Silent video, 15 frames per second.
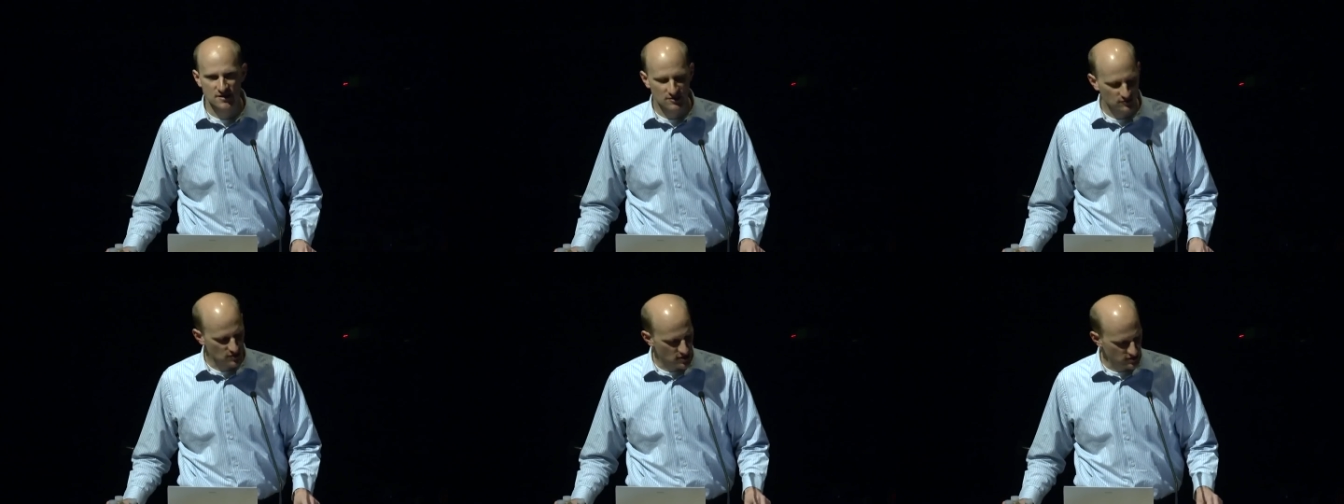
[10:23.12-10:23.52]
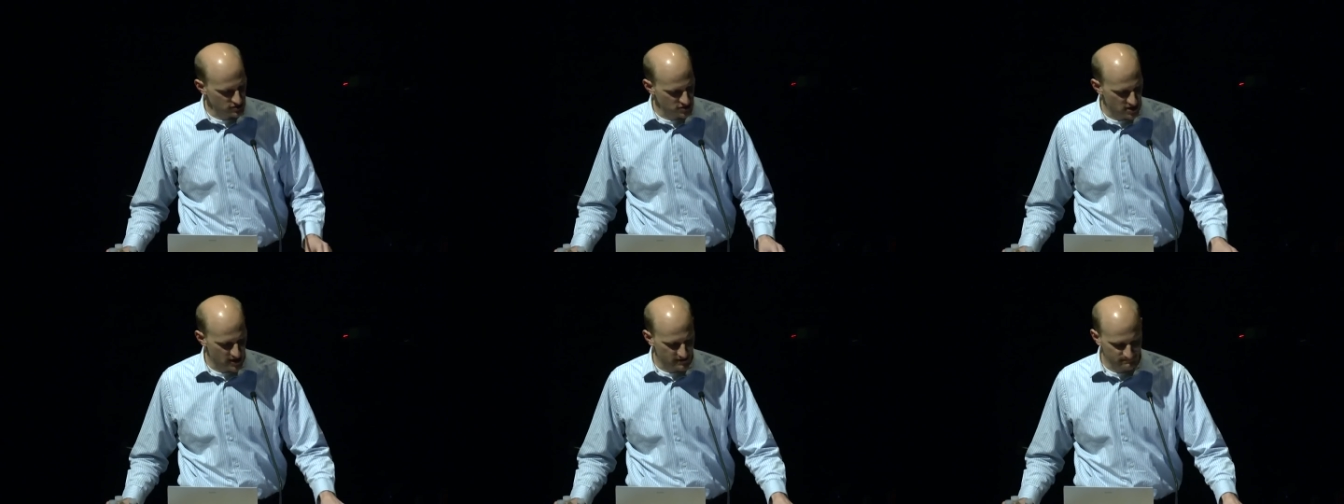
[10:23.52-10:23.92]
on a long
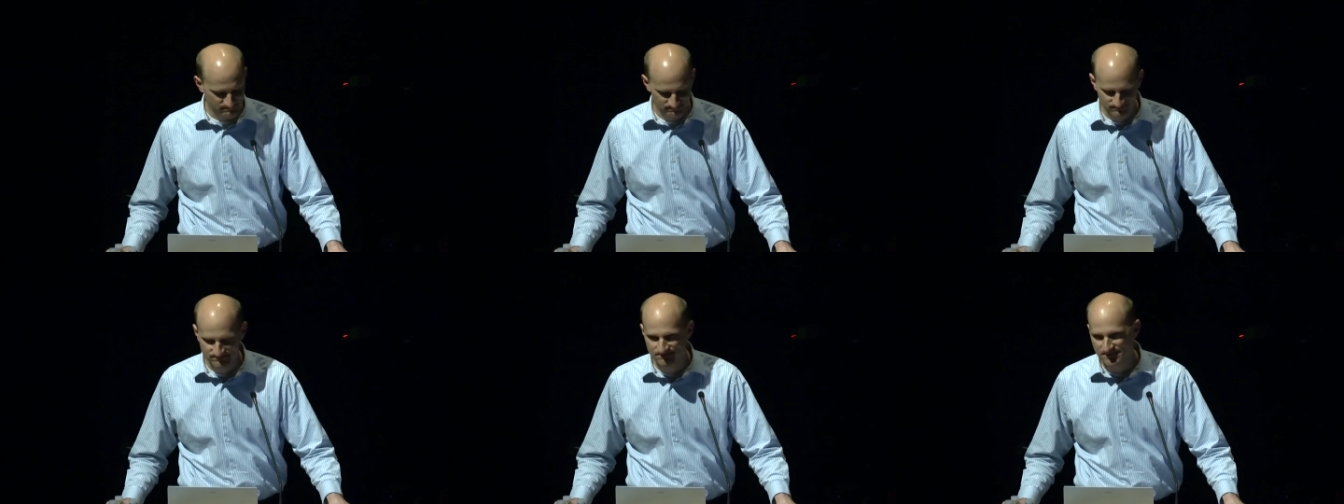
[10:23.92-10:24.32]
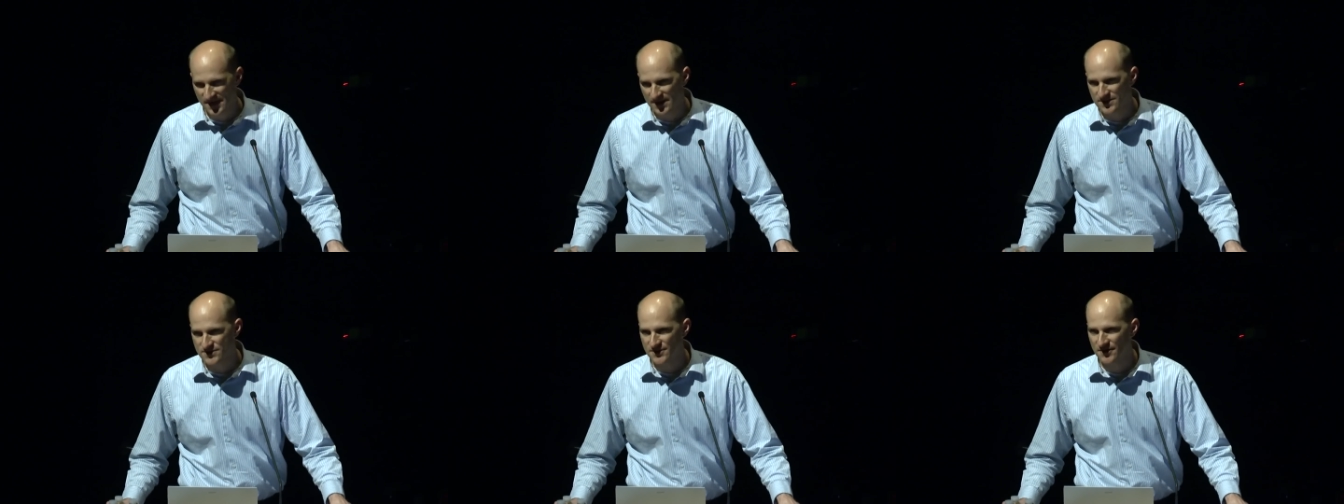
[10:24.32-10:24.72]
shot.
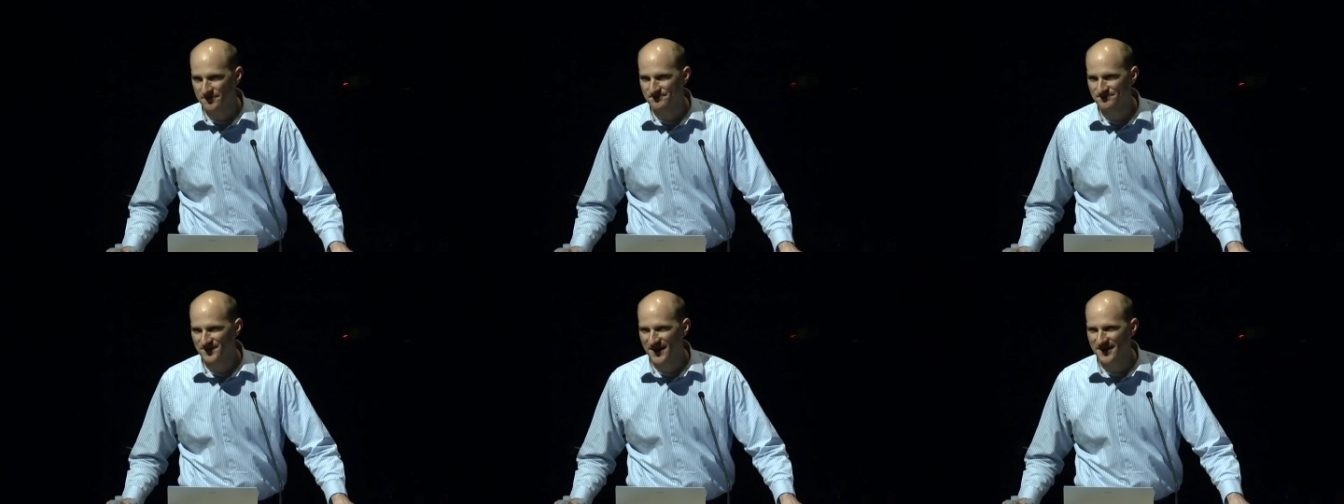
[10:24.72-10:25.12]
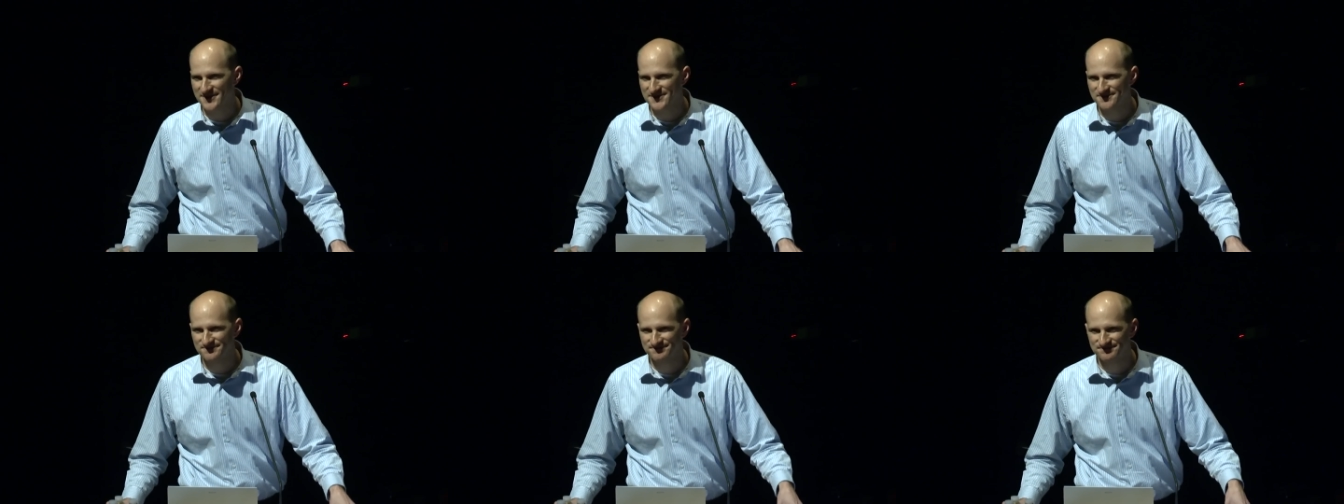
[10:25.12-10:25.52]
So, thanks.